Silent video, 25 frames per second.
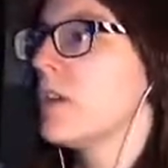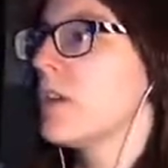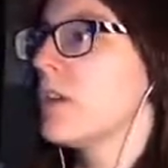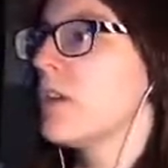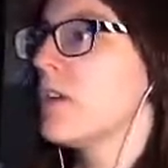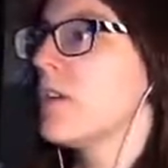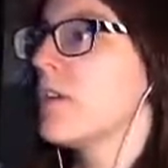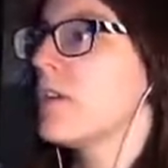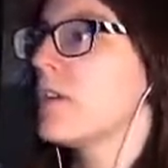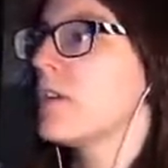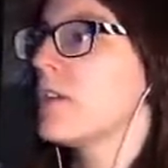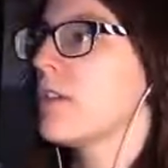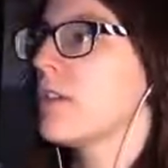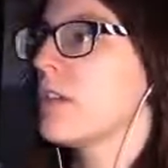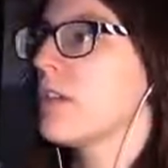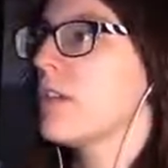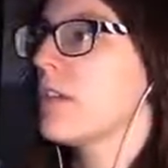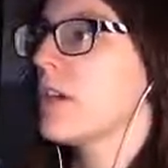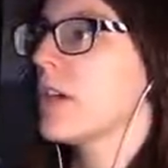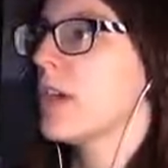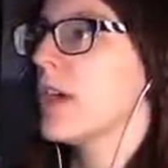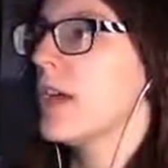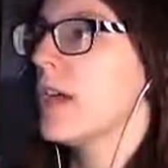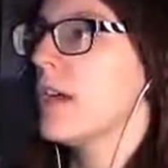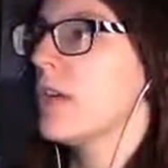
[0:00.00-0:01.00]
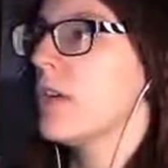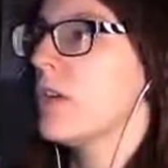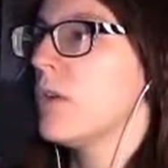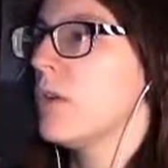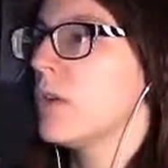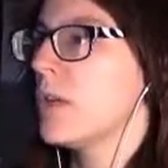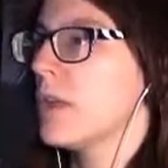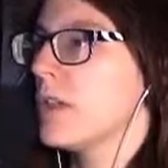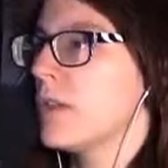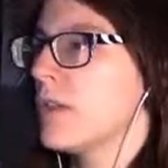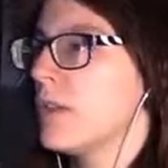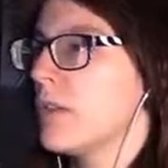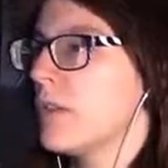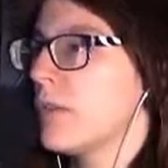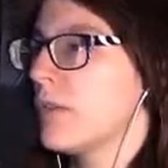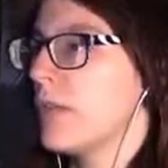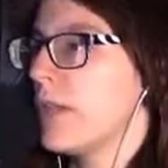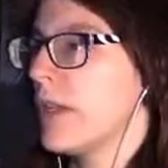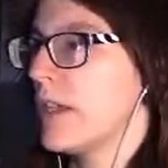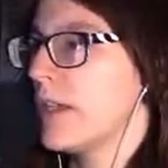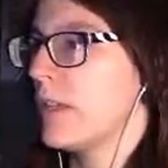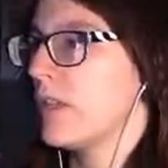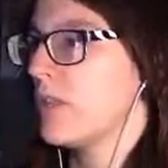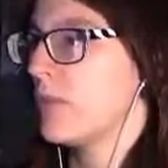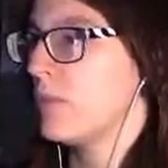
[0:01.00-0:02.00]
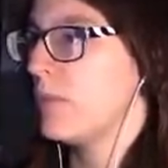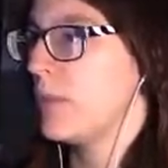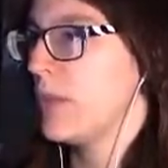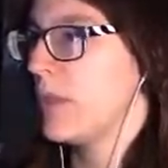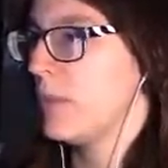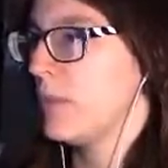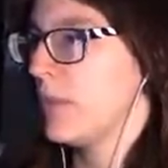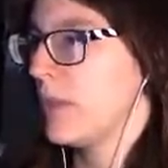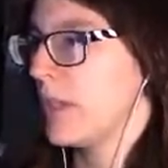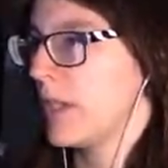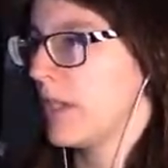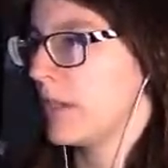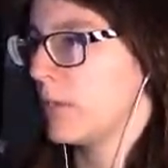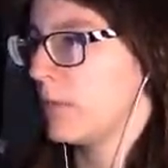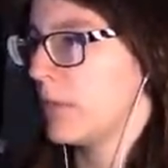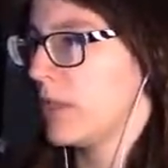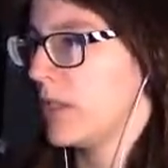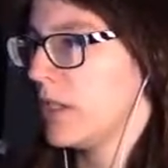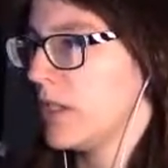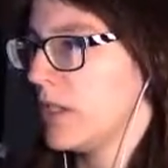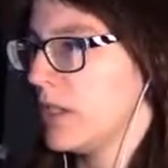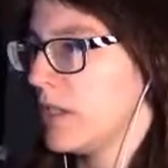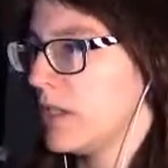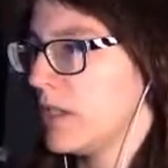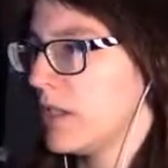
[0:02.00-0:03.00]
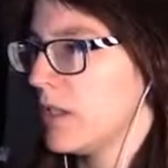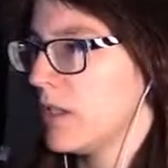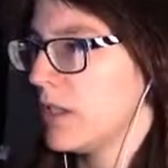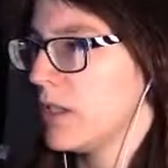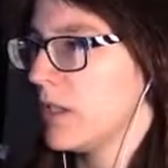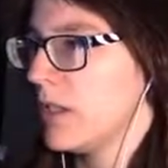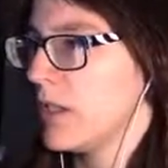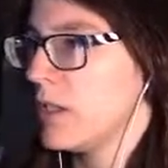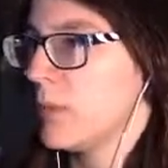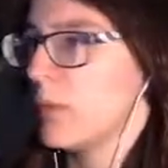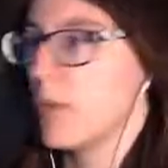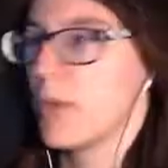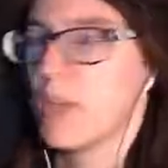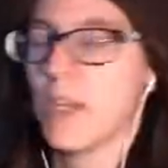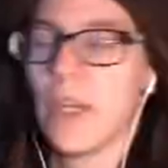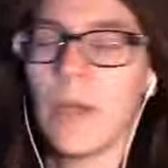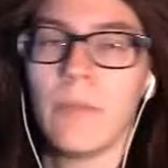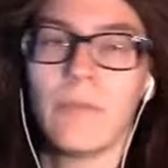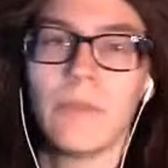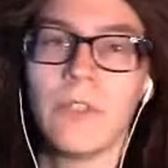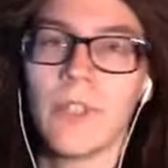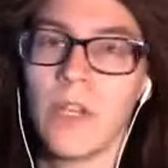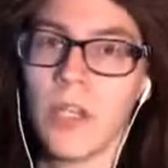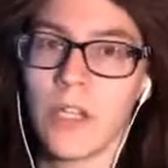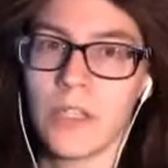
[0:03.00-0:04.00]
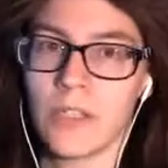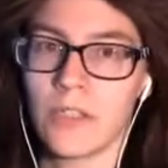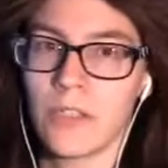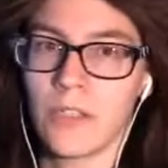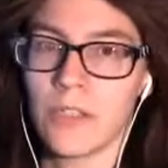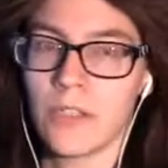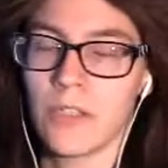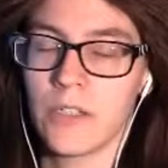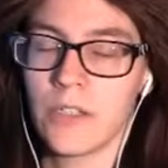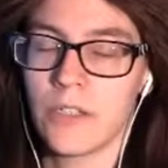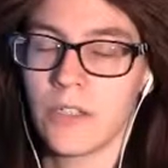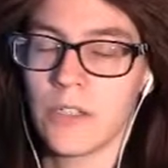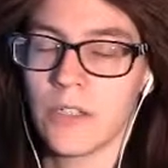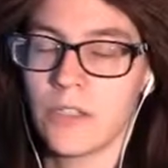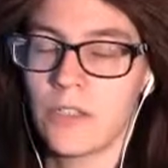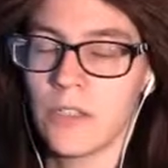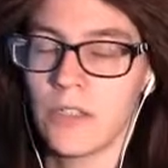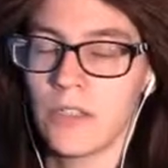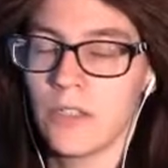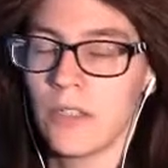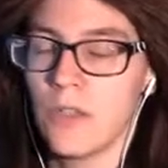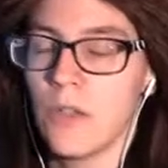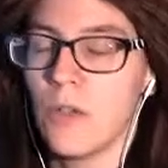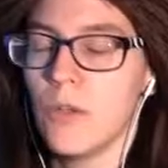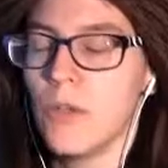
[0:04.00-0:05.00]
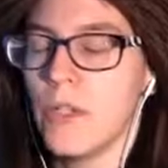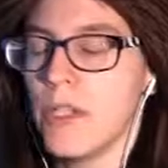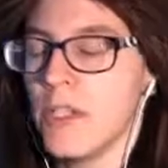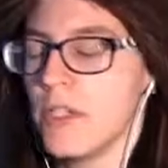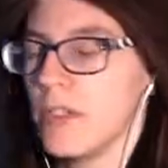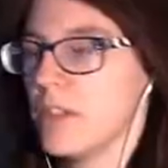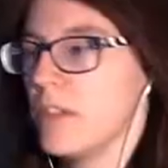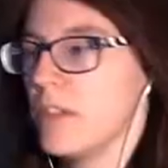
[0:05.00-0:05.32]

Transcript: Also, I know that this thing is beeping at me, but I'm not going